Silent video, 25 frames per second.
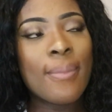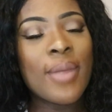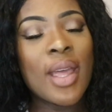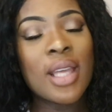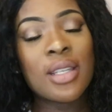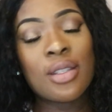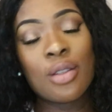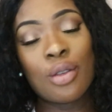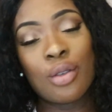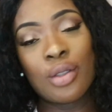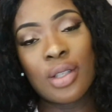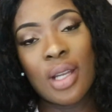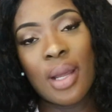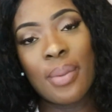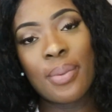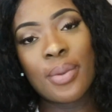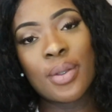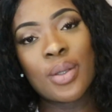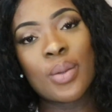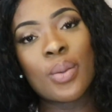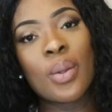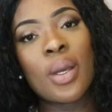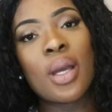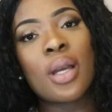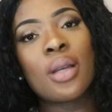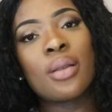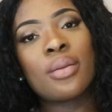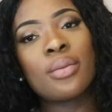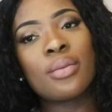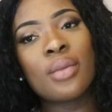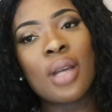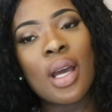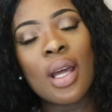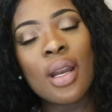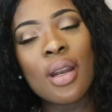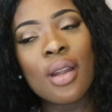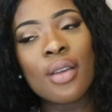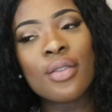That's a good app as well.
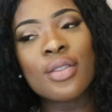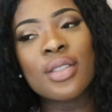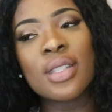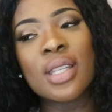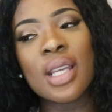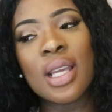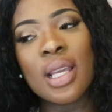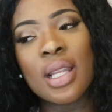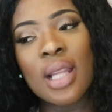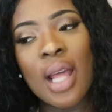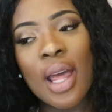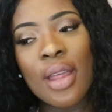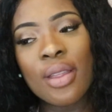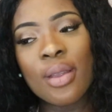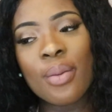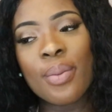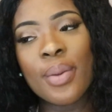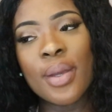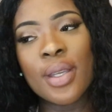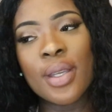I love seeing, like, the